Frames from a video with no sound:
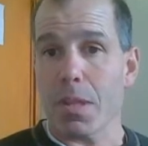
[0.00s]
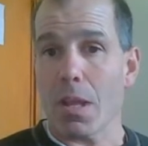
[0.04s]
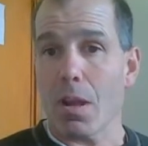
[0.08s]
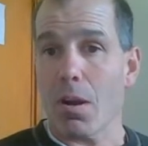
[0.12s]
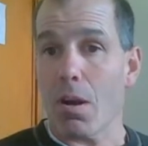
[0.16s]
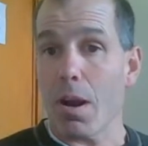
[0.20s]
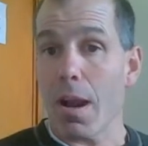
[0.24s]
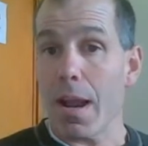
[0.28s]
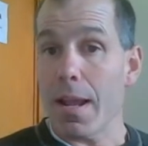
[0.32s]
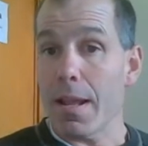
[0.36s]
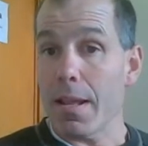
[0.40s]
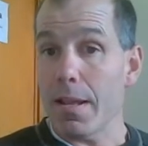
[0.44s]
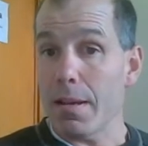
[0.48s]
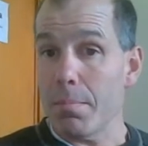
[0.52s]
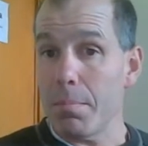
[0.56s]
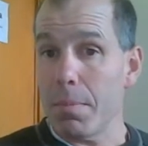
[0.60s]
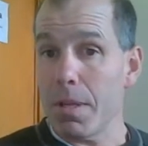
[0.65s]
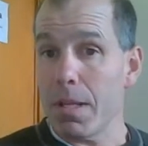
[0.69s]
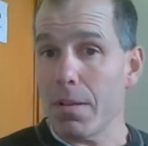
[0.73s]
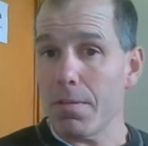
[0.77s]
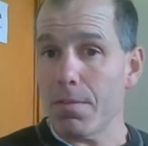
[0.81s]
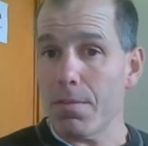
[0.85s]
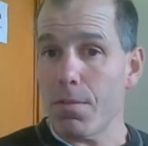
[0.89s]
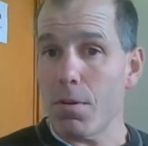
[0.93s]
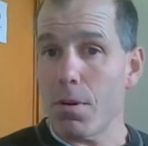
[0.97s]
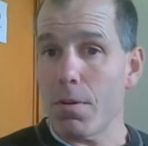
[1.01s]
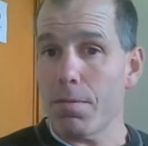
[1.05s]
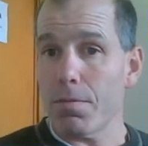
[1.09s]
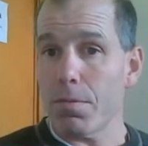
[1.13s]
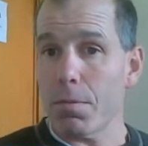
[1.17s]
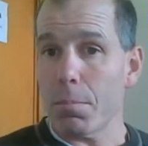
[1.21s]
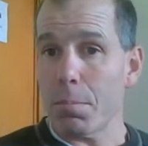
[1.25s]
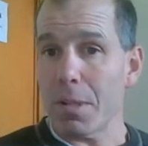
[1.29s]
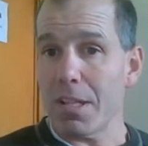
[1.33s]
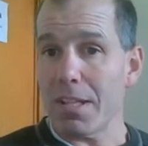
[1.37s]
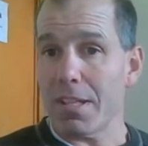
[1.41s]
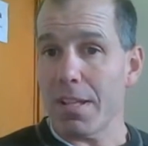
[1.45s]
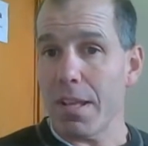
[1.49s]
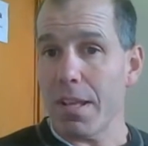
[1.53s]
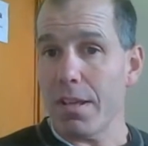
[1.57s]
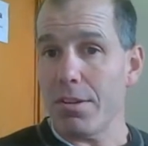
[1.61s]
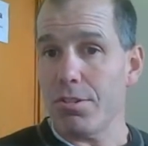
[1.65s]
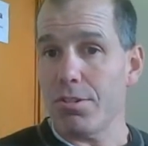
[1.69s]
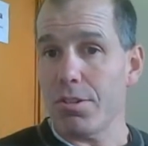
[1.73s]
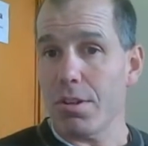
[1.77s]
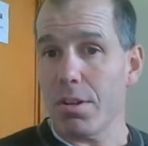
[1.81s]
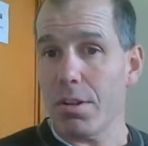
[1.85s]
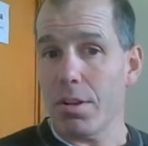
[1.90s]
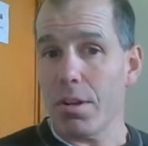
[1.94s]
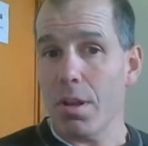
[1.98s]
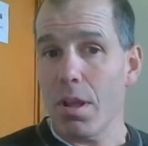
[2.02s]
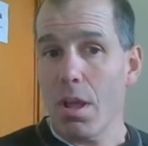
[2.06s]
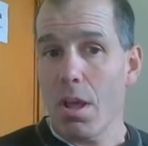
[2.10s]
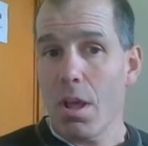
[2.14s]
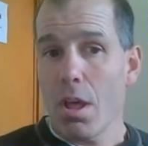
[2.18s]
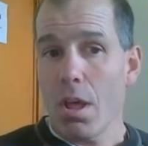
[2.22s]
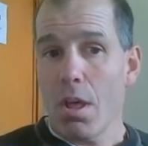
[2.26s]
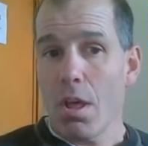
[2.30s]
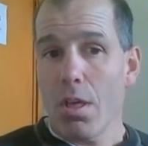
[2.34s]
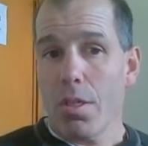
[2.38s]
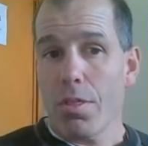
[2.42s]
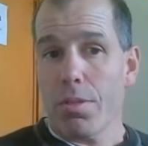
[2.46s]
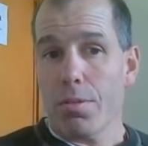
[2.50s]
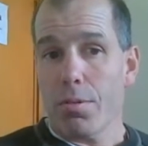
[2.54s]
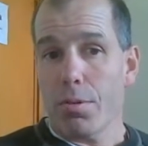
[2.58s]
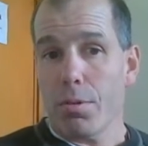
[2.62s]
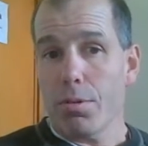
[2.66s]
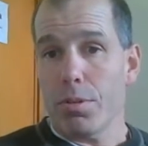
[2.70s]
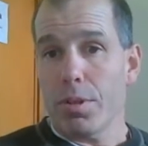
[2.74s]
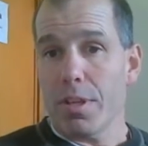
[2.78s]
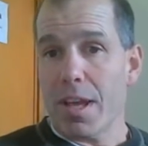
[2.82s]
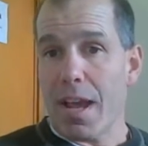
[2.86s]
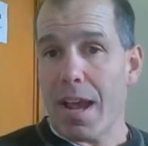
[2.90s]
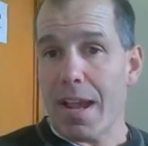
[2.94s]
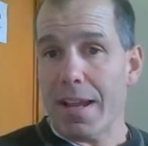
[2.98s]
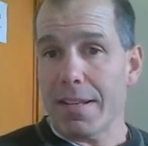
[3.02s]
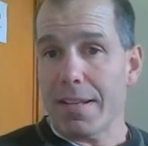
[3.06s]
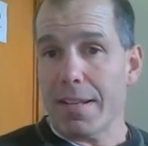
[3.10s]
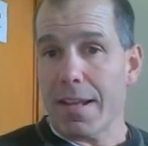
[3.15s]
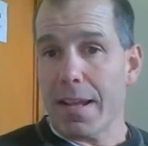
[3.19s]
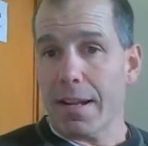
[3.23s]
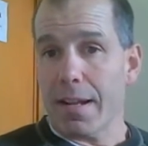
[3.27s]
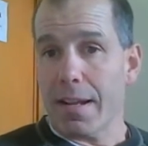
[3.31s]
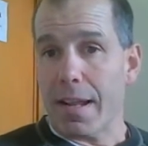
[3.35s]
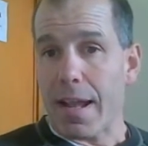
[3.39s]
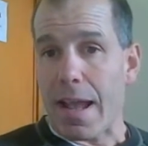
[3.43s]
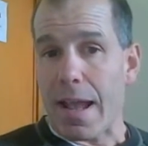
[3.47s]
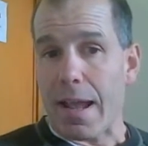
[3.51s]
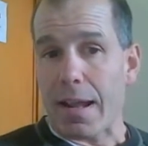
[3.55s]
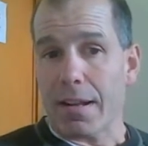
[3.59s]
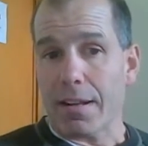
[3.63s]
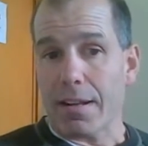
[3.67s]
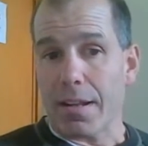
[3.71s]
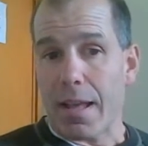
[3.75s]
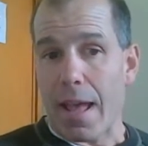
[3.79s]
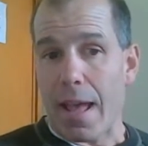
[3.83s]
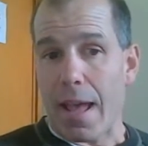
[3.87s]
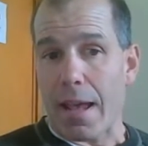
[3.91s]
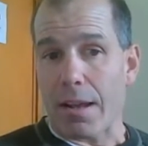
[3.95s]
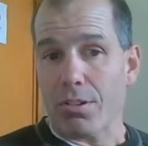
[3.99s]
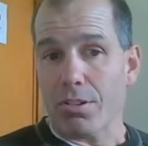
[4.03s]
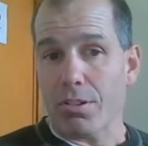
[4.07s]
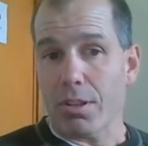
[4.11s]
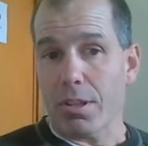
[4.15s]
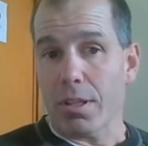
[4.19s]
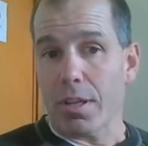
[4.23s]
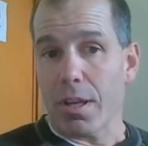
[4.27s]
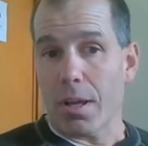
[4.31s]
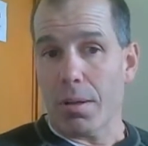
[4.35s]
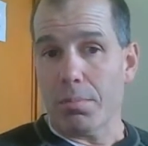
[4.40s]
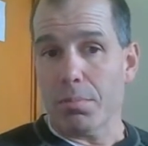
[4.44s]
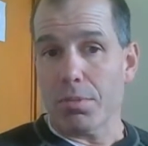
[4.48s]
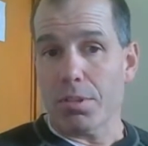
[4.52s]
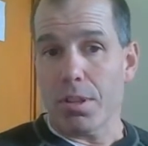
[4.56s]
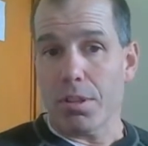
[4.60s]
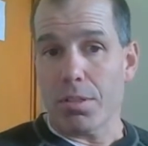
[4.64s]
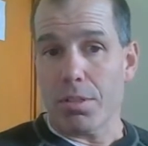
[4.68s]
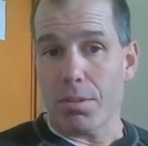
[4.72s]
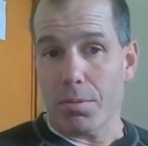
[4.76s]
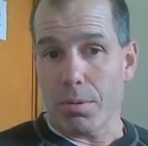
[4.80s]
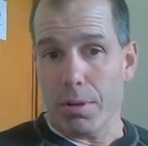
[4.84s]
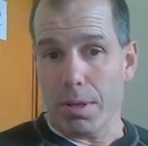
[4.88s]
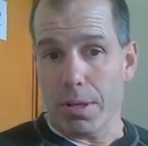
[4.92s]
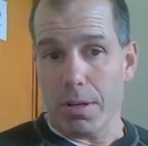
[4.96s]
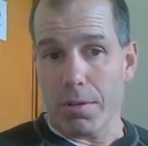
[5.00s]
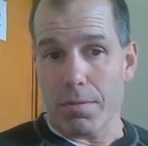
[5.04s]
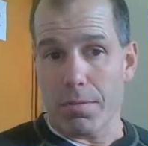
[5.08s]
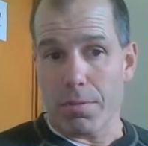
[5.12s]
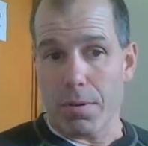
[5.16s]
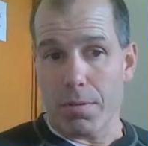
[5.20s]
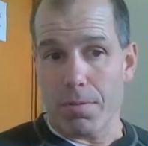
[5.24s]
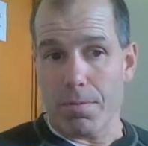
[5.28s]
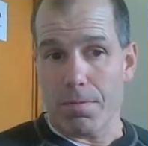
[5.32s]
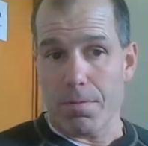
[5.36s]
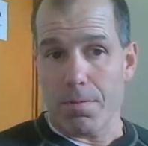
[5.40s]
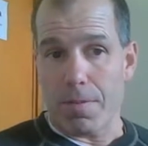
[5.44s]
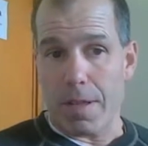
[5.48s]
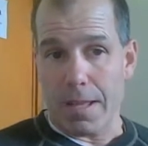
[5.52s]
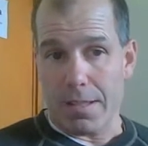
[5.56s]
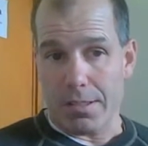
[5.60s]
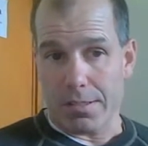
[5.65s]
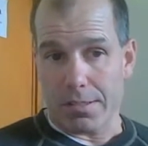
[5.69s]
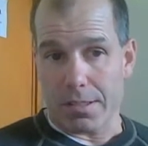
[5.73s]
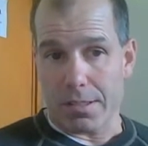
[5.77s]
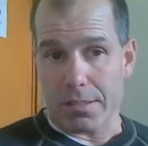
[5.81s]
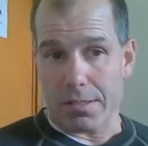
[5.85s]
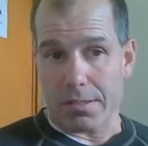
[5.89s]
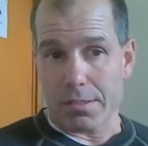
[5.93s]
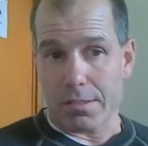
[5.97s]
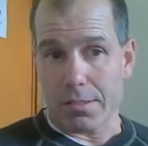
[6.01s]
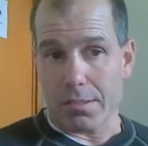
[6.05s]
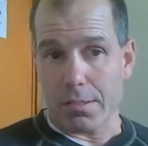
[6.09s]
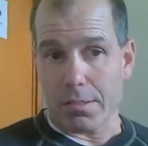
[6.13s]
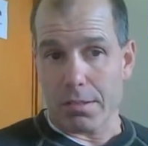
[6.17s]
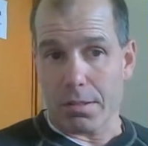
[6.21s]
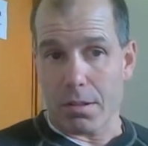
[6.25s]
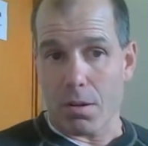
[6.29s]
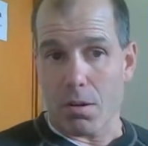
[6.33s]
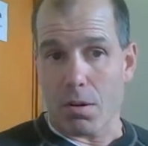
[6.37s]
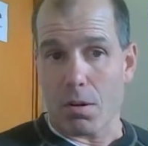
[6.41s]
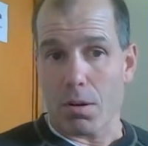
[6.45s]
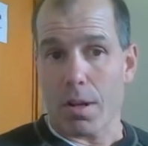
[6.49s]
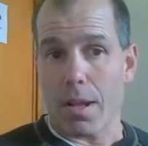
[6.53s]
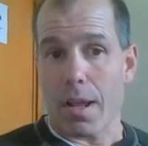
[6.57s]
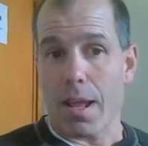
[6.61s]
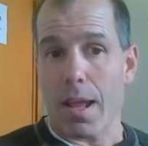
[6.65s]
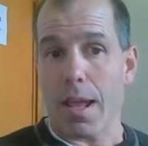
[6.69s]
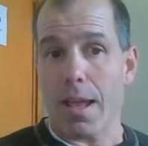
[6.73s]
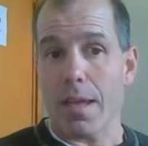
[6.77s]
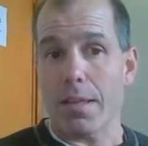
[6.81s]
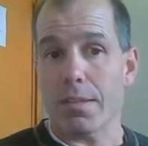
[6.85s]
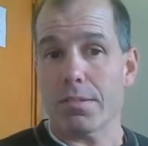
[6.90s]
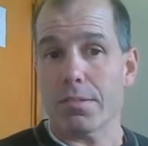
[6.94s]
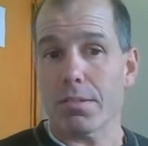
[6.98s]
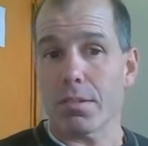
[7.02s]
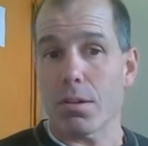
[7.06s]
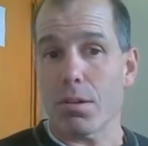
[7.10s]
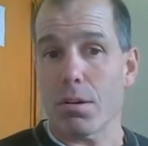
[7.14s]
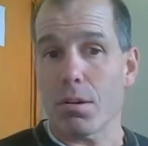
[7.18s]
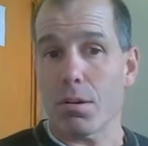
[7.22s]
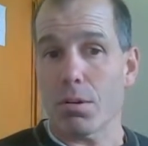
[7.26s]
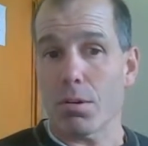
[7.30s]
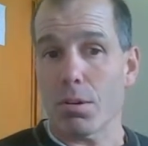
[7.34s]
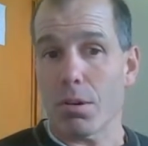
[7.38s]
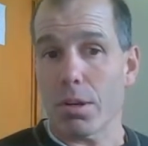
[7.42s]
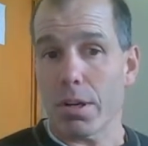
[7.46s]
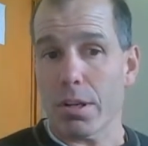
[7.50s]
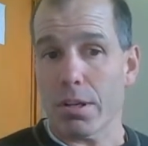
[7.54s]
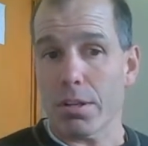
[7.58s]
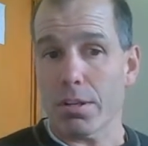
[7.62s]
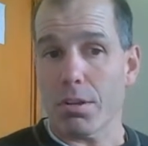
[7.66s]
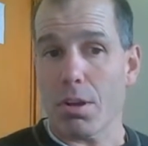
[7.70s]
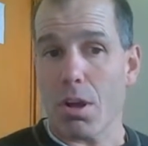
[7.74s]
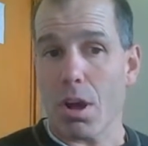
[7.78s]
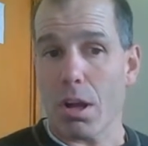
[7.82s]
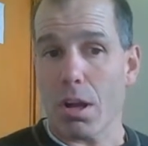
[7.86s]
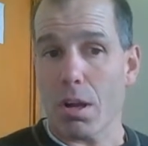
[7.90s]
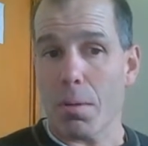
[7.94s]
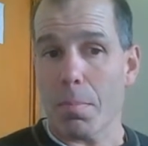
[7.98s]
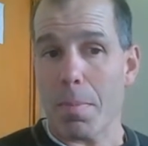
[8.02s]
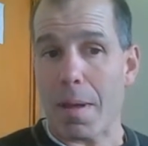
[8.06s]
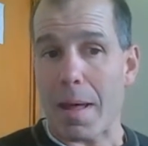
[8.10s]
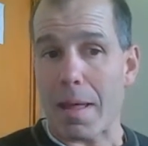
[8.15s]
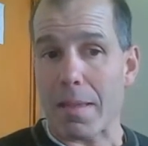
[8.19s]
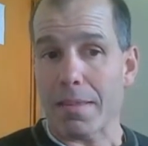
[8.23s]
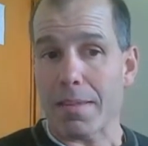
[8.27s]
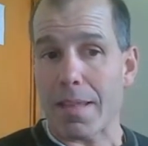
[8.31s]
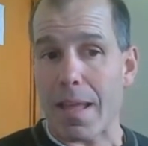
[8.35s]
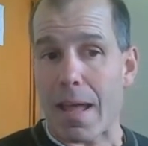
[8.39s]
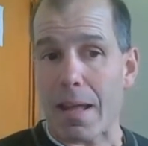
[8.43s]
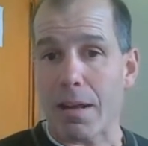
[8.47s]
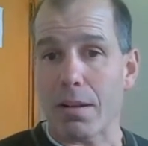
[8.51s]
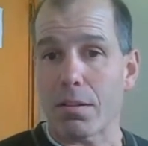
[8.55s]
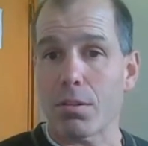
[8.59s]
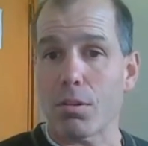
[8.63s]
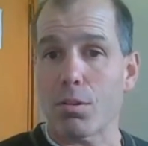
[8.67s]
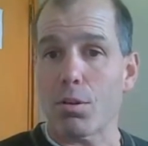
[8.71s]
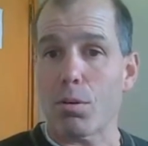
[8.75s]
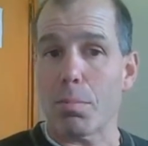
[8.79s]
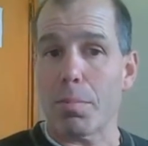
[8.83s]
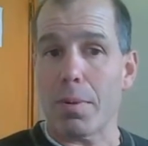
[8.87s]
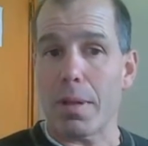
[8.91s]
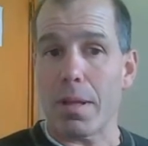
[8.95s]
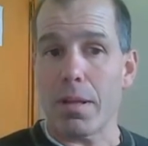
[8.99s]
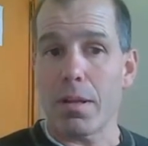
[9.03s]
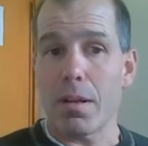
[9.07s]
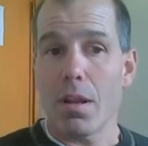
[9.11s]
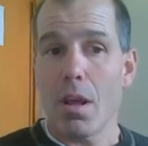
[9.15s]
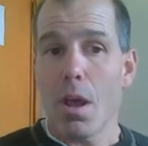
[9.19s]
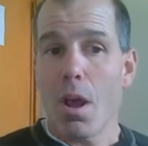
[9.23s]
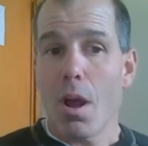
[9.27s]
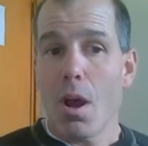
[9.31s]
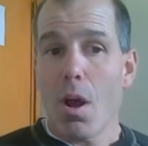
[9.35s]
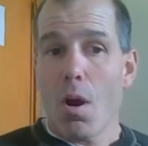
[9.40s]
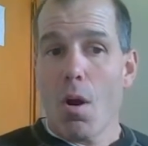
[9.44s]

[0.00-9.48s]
All right, and meaningful implementation through the HIT Act actually comes in 3 different phases. Okay, so we're going to talk about that a little bit.